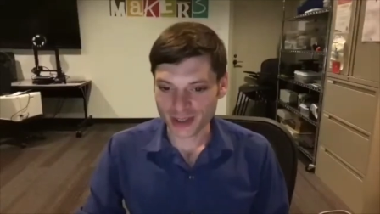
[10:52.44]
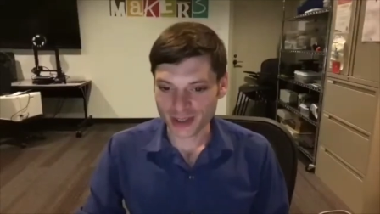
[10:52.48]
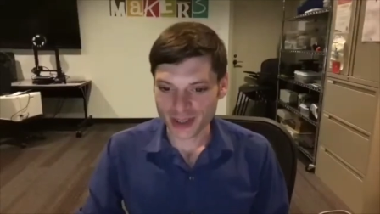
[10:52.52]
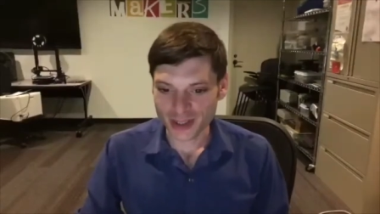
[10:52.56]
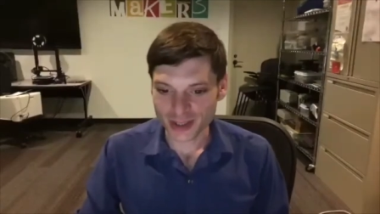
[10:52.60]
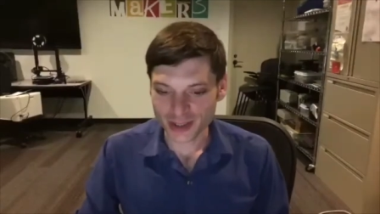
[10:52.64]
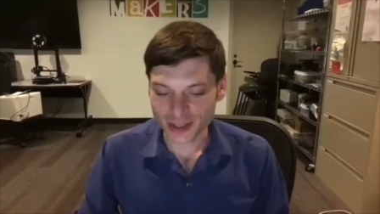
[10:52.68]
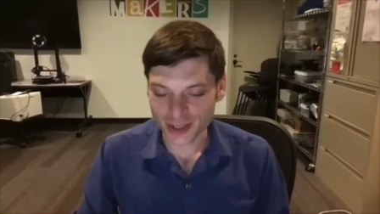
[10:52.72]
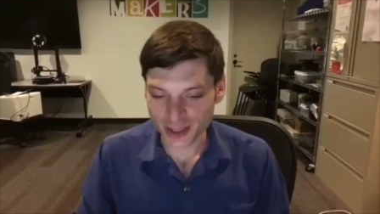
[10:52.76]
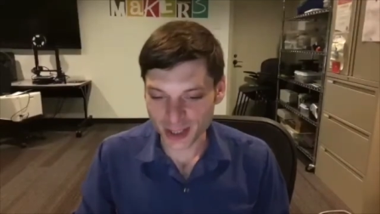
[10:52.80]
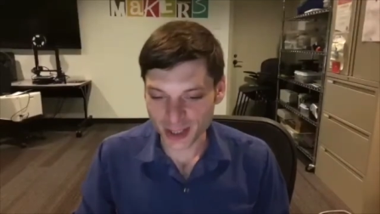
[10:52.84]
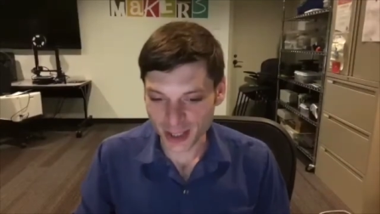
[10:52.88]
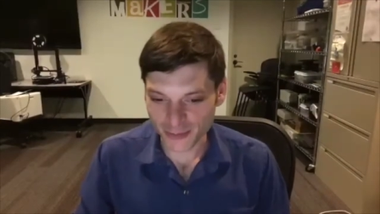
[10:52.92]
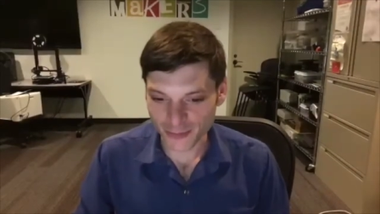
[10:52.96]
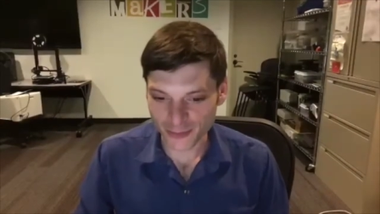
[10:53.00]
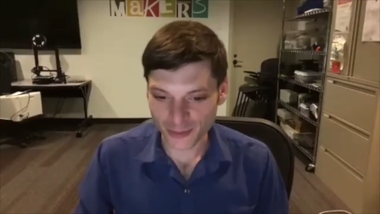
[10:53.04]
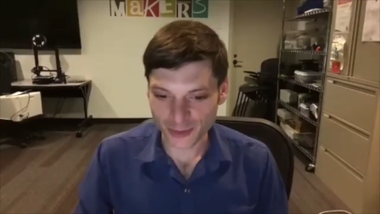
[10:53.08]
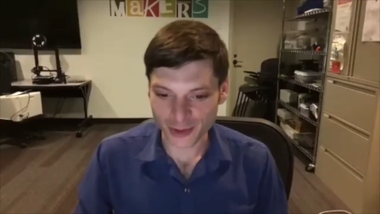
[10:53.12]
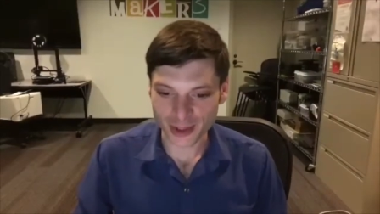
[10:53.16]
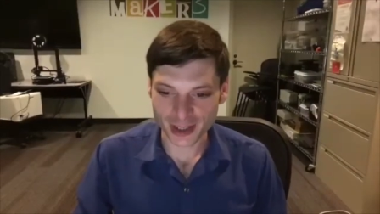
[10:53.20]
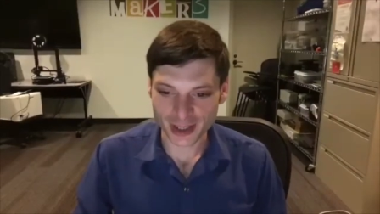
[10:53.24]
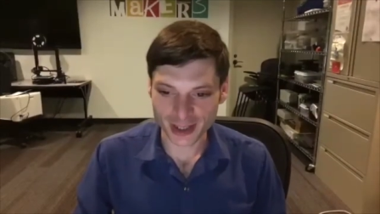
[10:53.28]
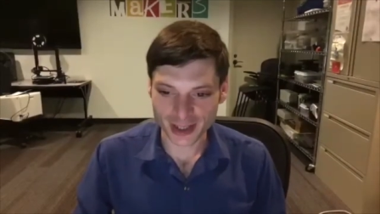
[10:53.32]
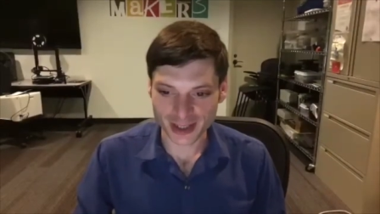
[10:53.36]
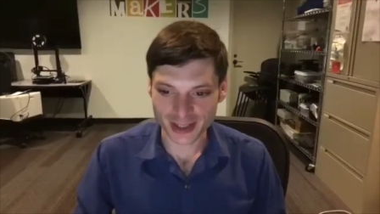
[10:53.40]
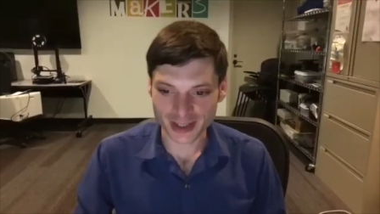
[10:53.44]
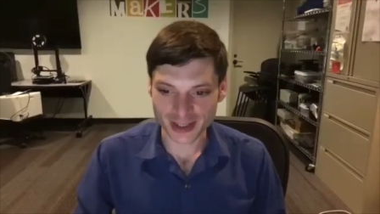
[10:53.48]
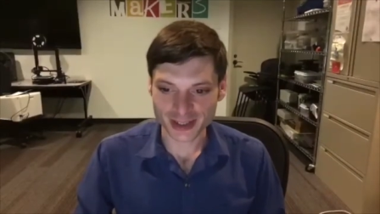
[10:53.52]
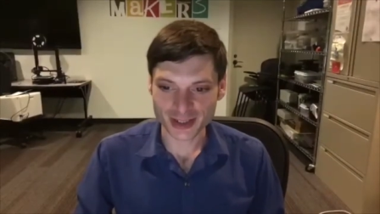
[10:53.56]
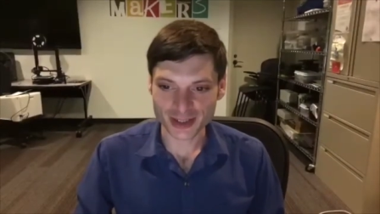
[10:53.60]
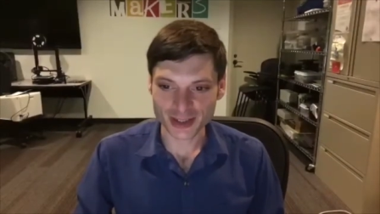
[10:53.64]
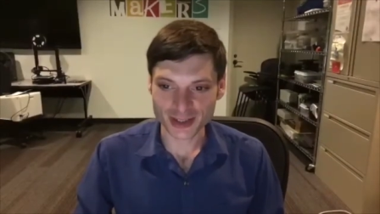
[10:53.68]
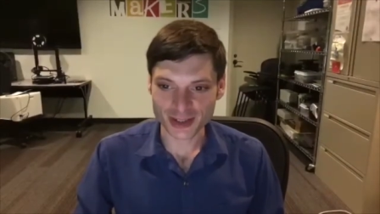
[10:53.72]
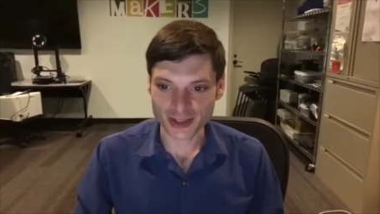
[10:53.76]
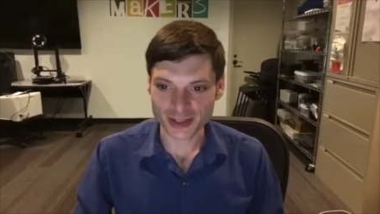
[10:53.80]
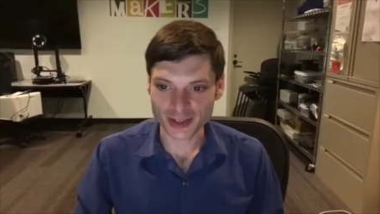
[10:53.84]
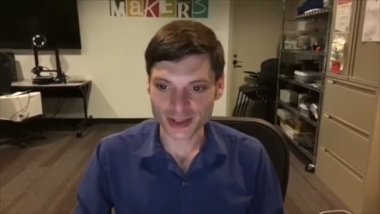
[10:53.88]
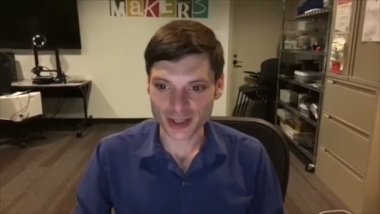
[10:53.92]
she definitely,
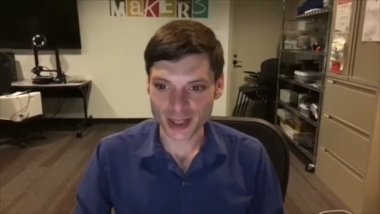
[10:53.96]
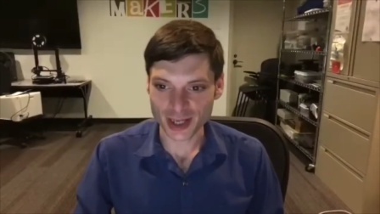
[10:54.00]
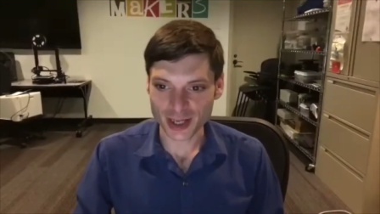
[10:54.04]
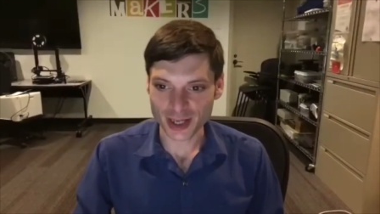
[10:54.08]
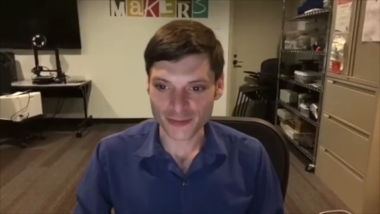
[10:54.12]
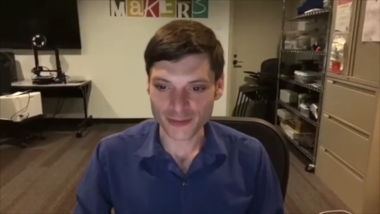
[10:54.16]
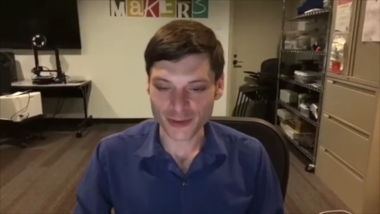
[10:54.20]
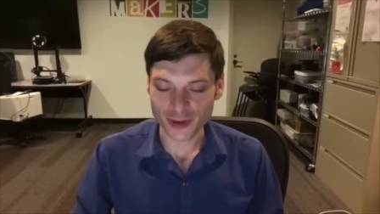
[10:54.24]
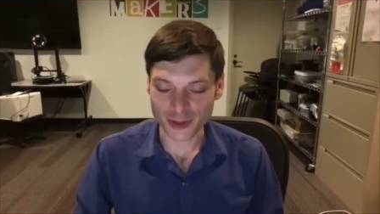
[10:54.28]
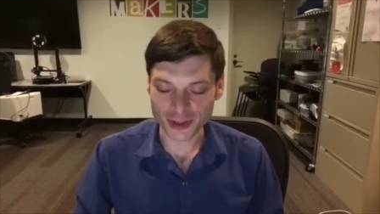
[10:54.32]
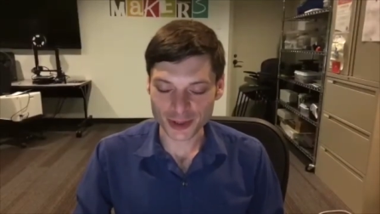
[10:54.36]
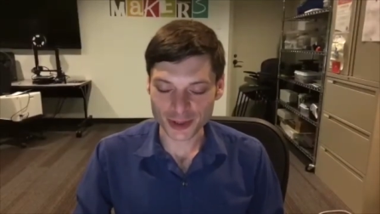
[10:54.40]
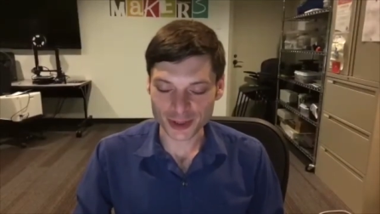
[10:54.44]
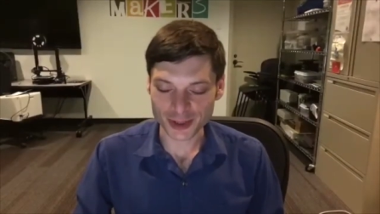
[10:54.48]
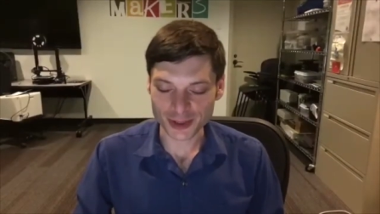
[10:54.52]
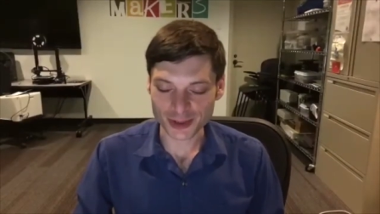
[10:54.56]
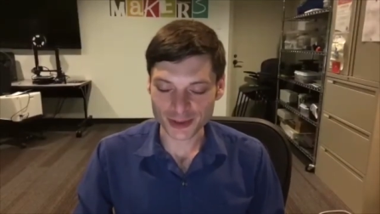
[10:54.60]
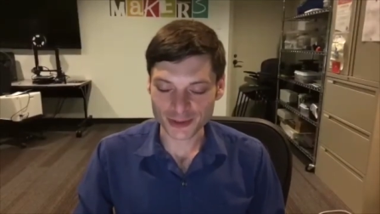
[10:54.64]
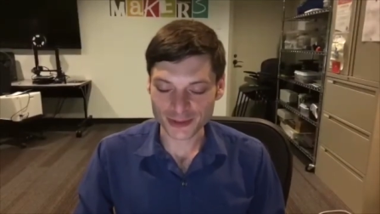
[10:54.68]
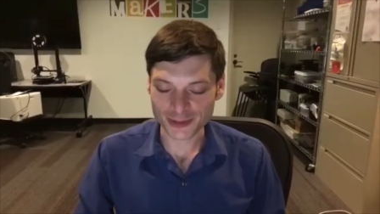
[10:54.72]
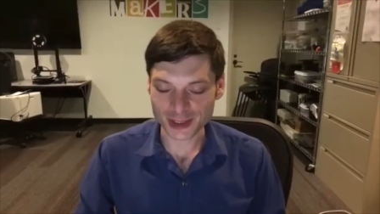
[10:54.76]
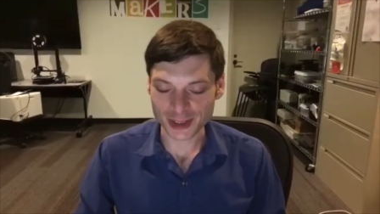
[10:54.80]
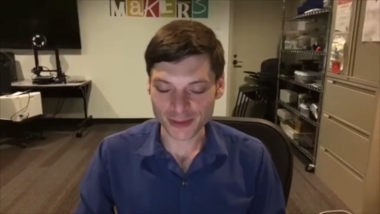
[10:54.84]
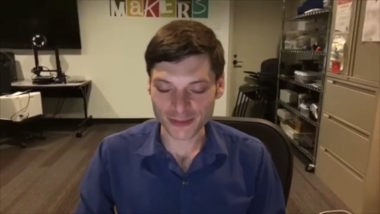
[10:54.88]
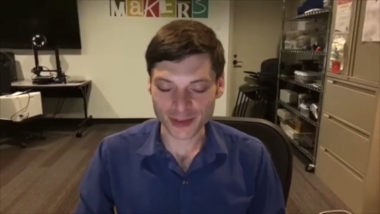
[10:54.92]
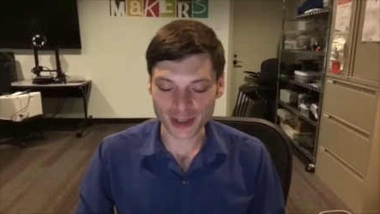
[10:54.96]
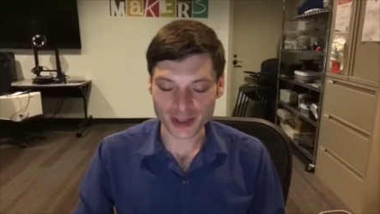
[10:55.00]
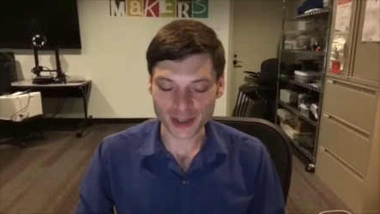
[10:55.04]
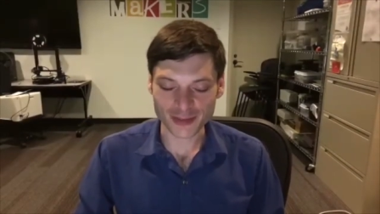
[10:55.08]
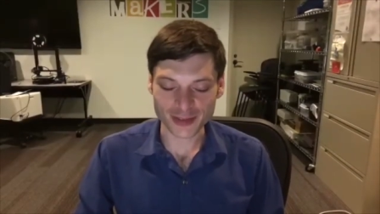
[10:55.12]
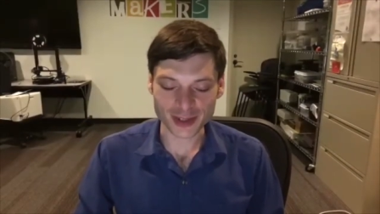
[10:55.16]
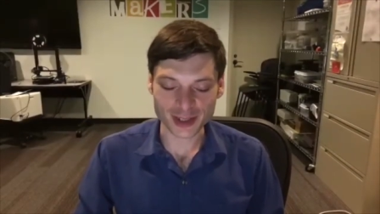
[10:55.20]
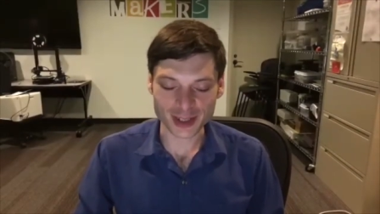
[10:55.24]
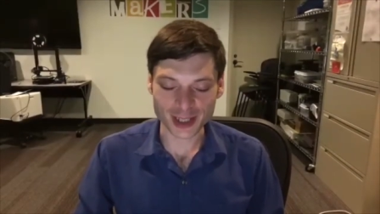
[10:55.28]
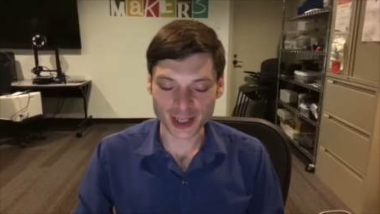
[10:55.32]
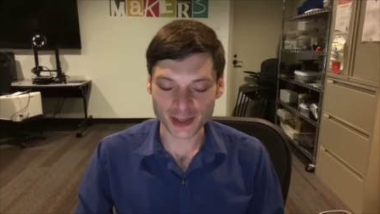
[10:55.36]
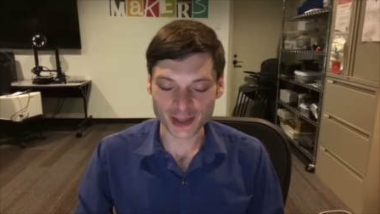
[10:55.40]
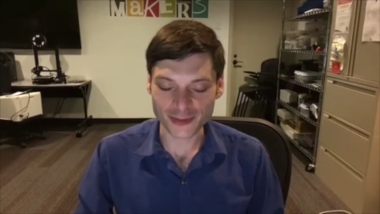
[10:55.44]
Jade functions with something of a
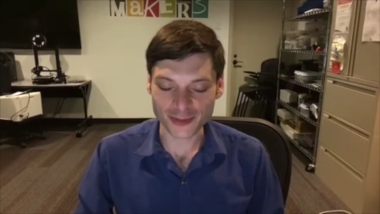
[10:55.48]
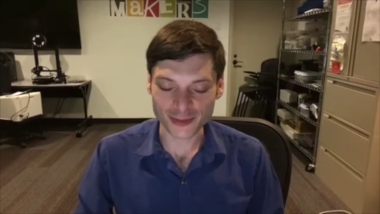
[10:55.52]
death